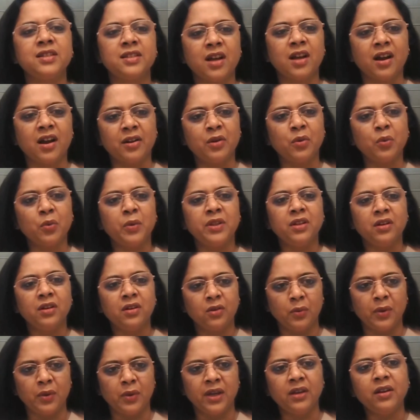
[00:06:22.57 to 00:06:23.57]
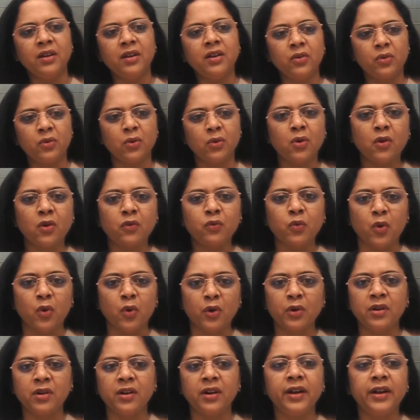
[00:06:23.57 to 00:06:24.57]
start with a quick intro of
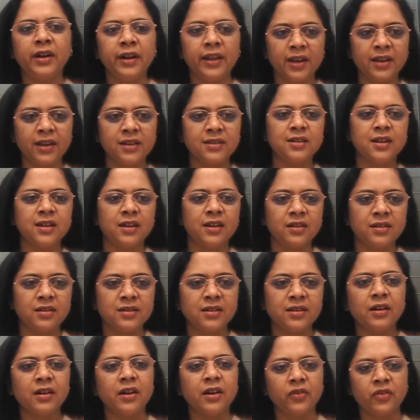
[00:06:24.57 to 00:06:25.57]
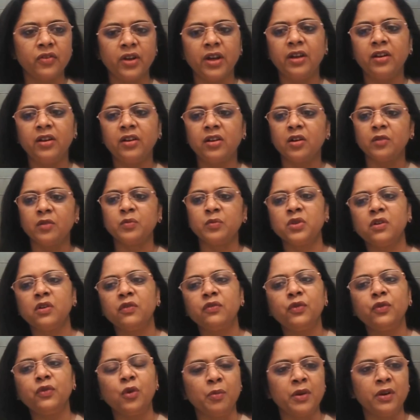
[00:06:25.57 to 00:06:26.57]
what India has done as a country in terms
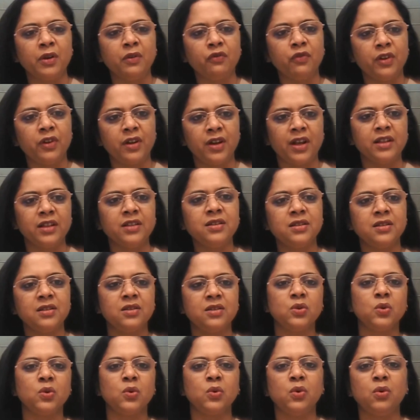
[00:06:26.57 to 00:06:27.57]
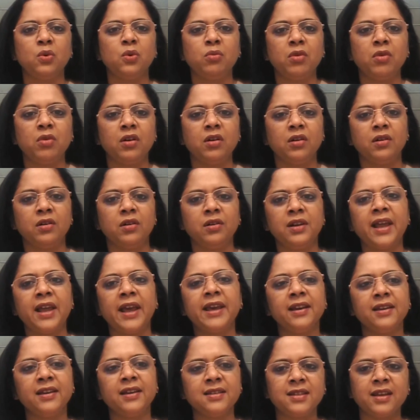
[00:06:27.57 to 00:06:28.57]
of open finance. So
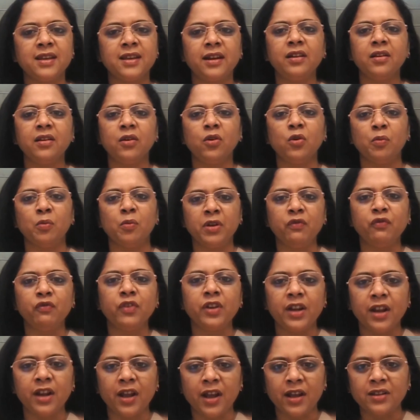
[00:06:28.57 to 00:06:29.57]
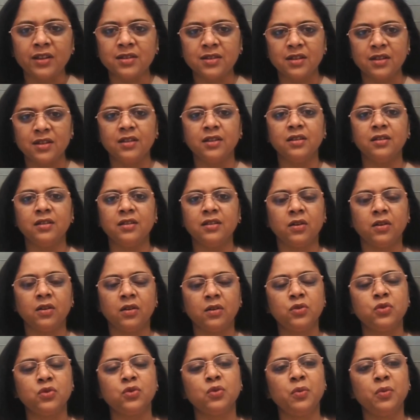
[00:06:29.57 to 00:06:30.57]
like I said, open finance,
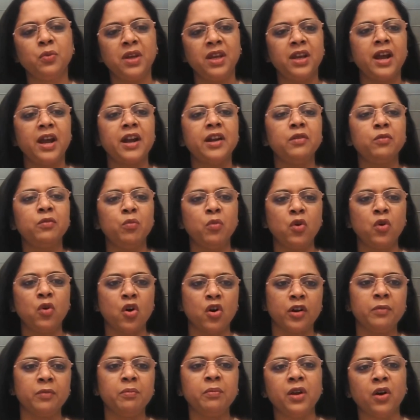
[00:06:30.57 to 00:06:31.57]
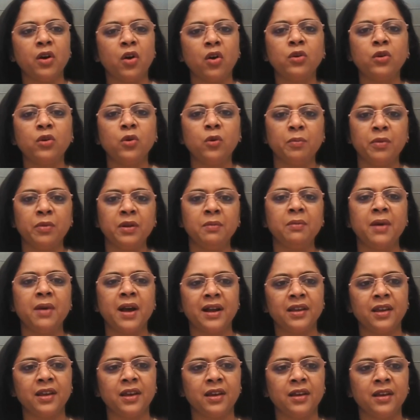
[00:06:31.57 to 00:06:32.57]
so we had gone beyond open
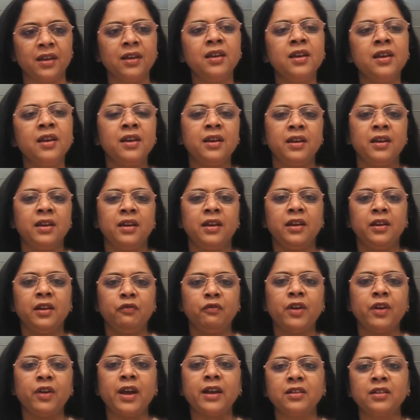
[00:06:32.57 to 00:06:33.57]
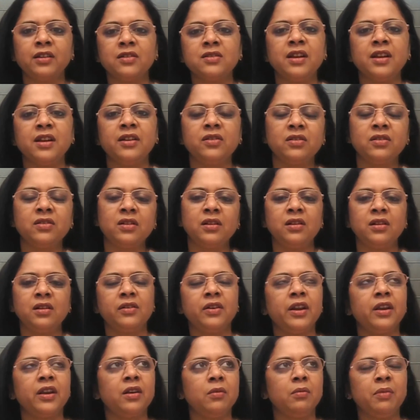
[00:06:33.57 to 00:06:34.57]
banking. In fact, the central
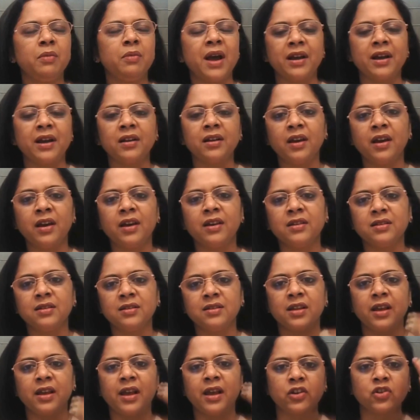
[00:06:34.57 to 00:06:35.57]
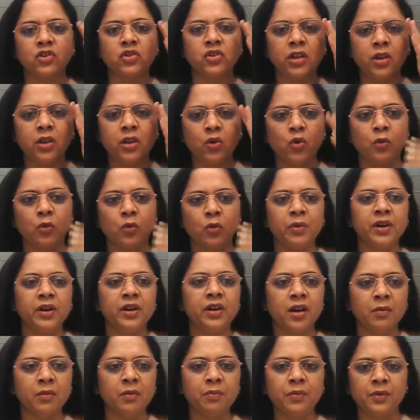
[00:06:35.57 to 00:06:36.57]
bank has actually
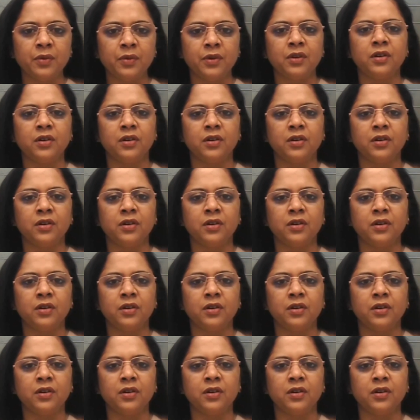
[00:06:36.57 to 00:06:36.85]
opened up